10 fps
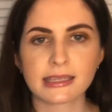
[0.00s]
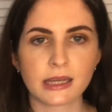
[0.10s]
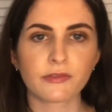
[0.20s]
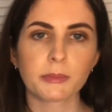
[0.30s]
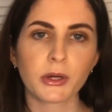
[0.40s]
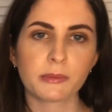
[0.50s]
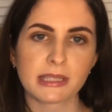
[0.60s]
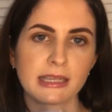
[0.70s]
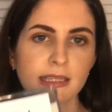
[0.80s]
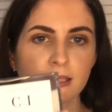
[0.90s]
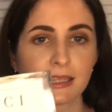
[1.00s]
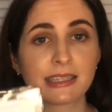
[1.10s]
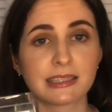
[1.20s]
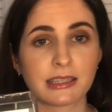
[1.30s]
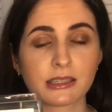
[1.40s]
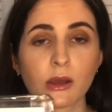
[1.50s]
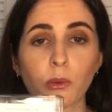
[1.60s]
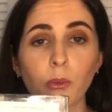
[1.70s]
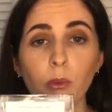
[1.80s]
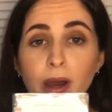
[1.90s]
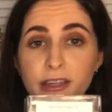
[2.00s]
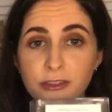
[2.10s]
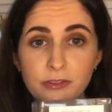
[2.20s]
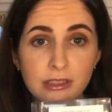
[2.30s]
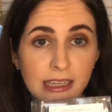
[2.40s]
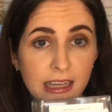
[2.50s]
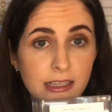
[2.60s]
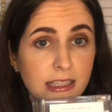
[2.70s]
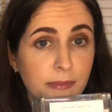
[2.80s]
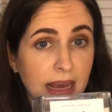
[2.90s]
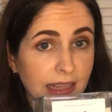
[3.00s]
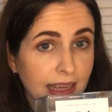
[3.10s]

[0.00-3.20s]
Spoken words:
up from Homesense is this wonderfully smelling